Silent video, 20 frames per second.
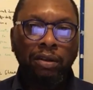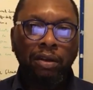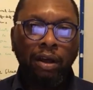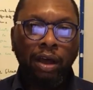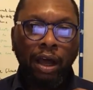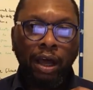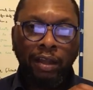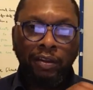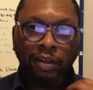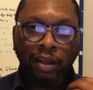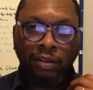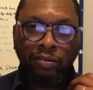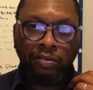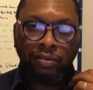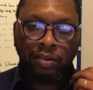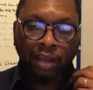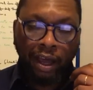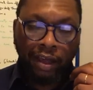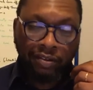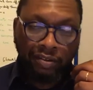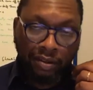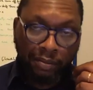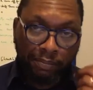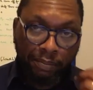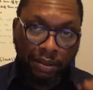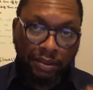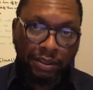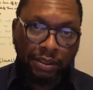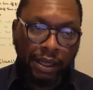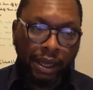as, as the
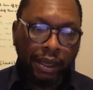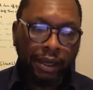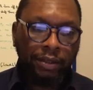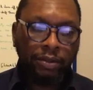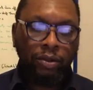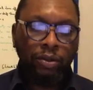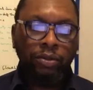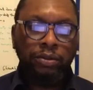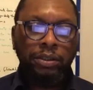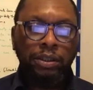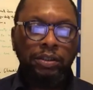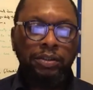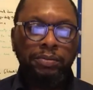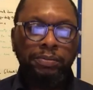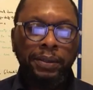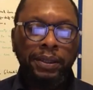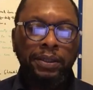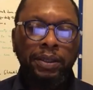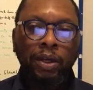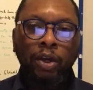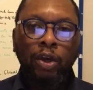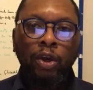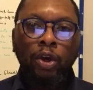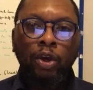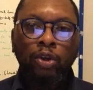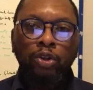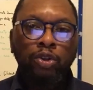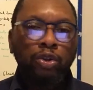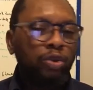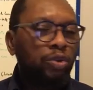Messiah in the Old Testament,
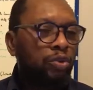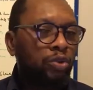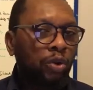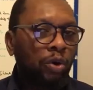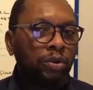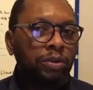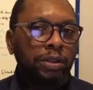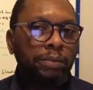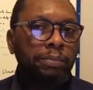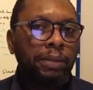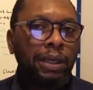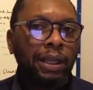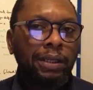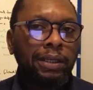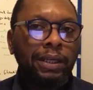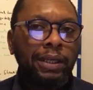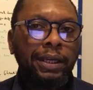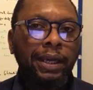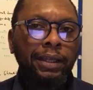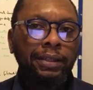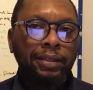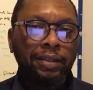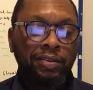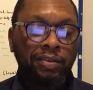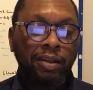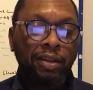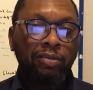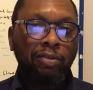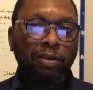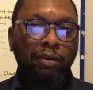you don't immediately get a
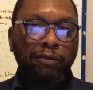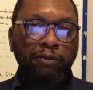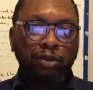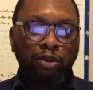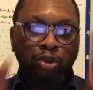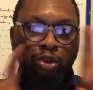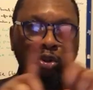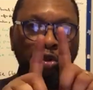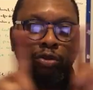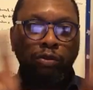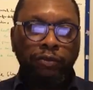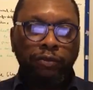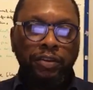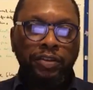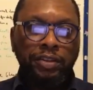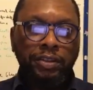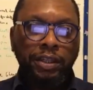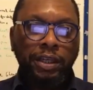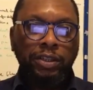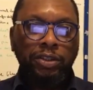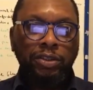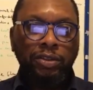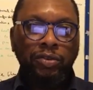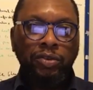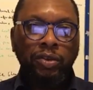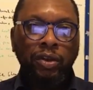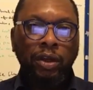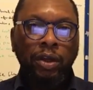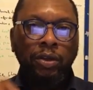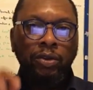sense of two
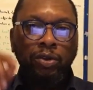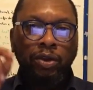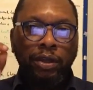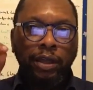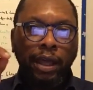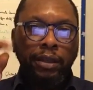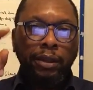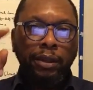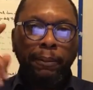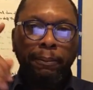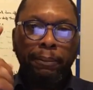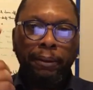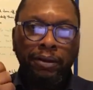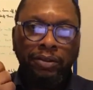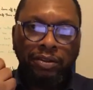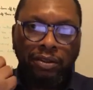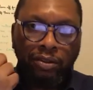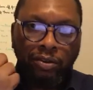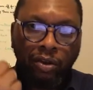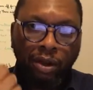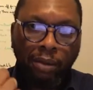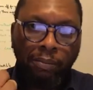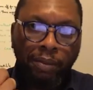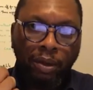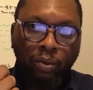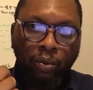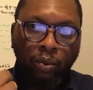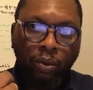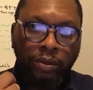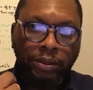visitations. You get the impression it's
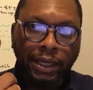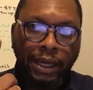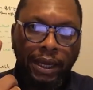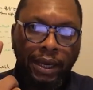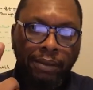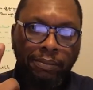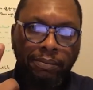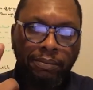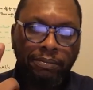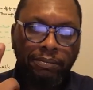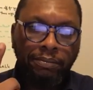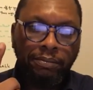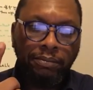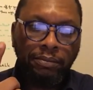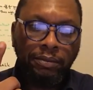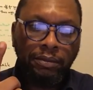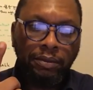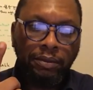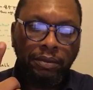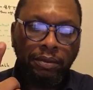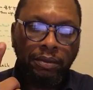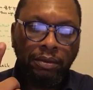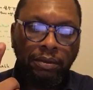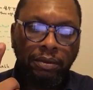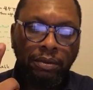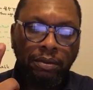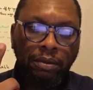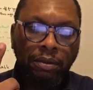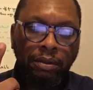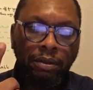coming one time.
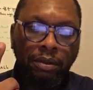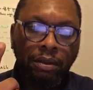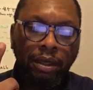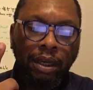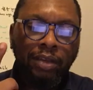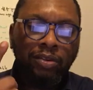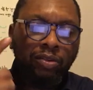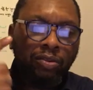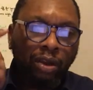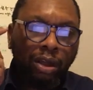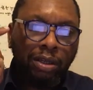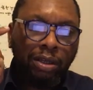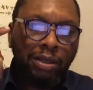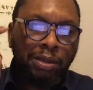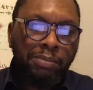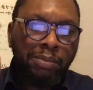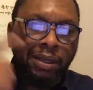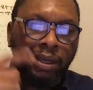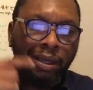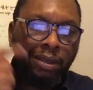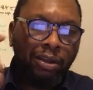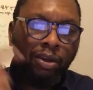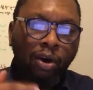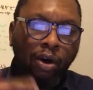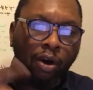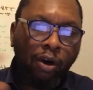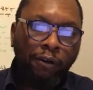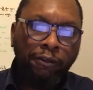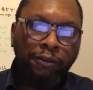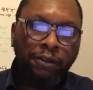It's not immediately
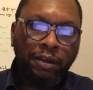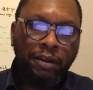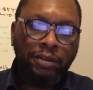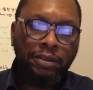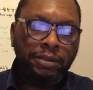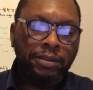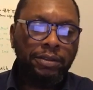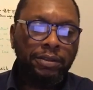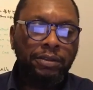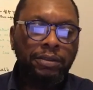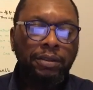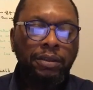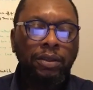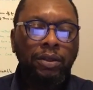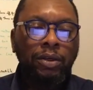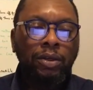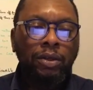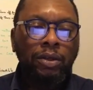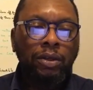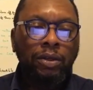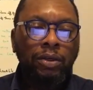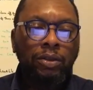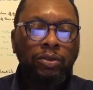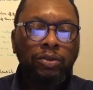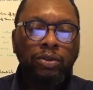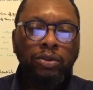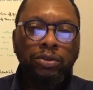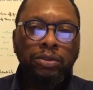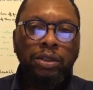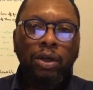obvious
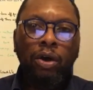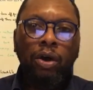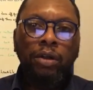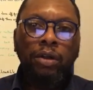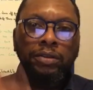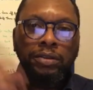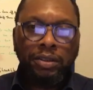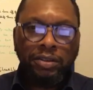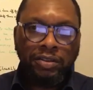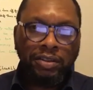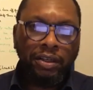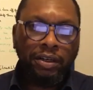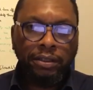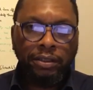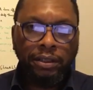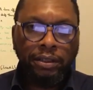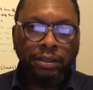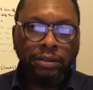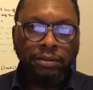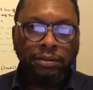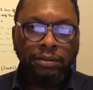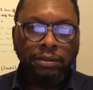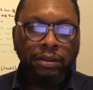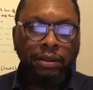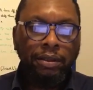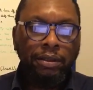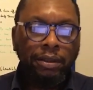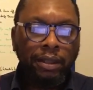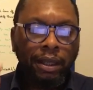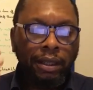to the undiscerning
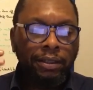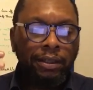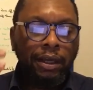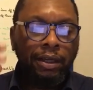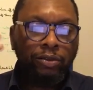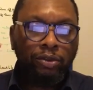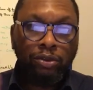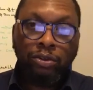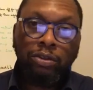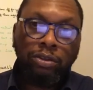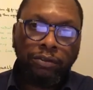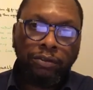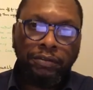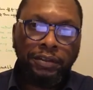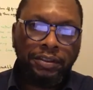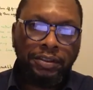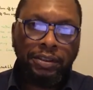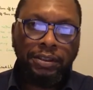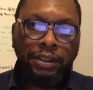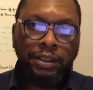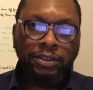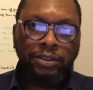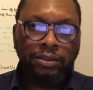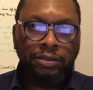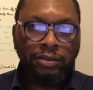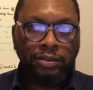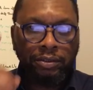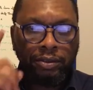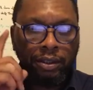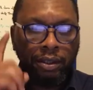that there are two
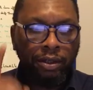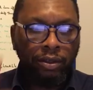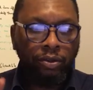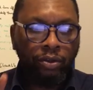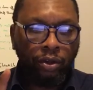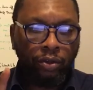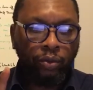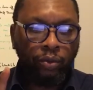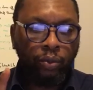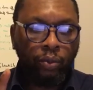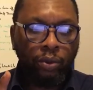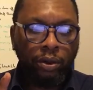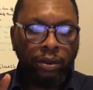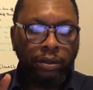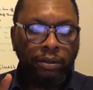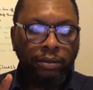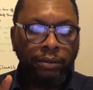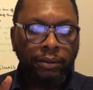visitations, not one.